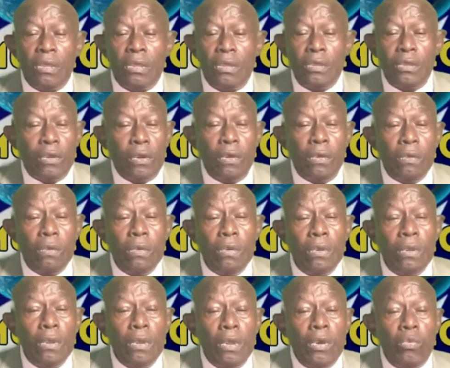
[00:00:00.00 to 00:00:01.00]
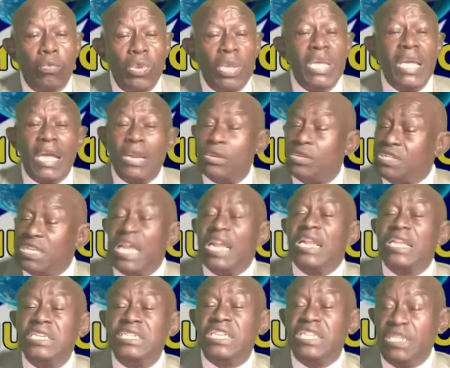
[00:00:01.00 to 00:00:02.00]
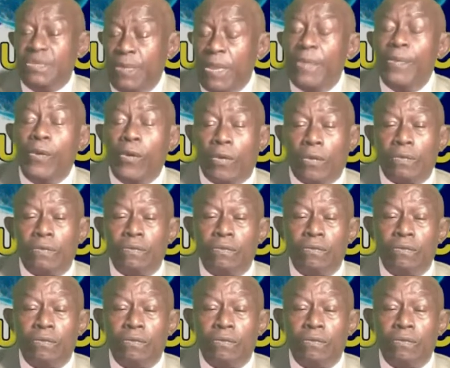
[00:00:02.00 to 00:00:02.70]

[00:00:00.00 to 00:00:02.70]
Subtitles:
You know, we got to challenge these people.